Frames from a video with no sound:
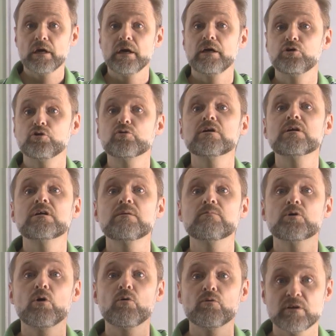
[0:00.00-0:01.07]
And you can keep
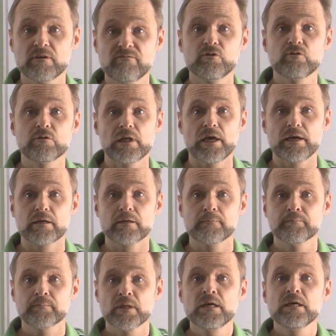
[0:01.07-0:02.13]
going if you'd like.
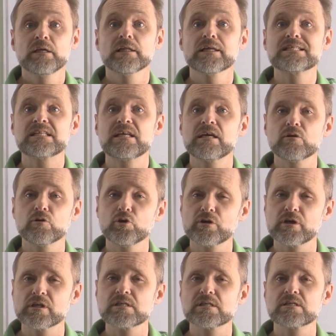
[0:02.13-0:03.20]
Let's take a
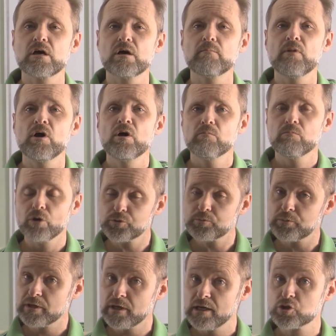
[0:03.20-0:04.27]
look at some
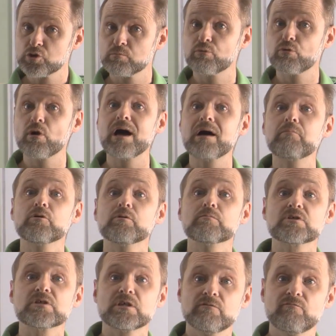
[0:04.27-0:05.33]
multiplication
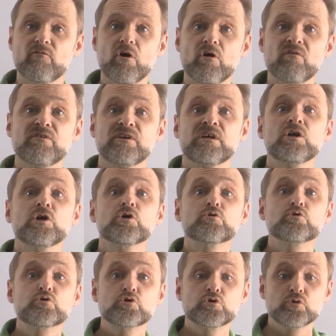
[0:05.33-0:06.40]
problems involving
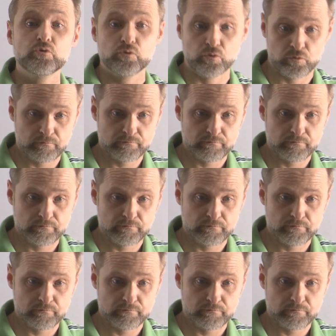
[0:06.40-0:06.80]
2.